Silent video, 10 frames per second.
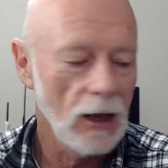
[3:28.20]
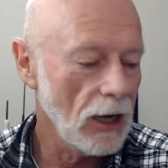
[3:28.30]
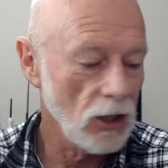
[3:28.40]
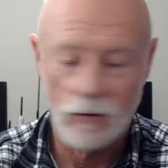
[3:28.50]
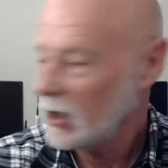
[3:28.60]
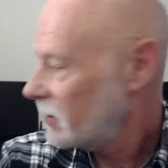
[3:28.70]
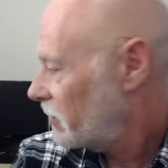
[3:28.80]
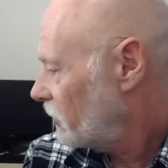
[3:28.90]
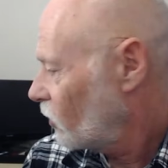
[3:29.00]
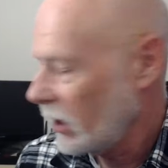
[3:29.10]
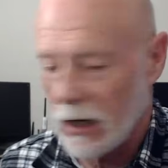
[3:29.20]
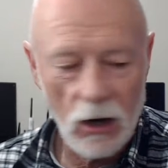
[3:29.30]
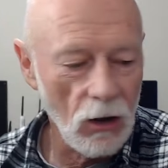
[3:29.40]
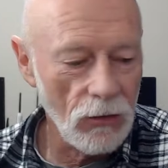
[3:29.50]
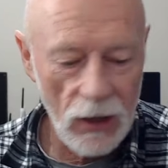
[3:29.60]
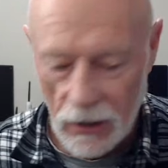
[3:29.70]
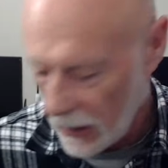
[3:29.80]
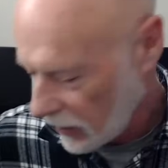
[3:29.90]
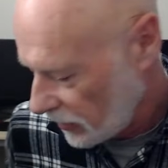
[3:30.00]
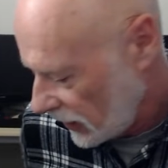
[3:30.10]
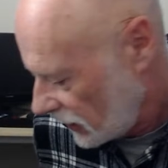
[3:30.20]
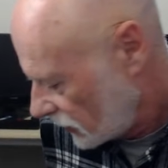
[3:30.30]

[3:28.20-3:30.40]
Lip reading: Actually, I've just been working on the... Hang on a minute.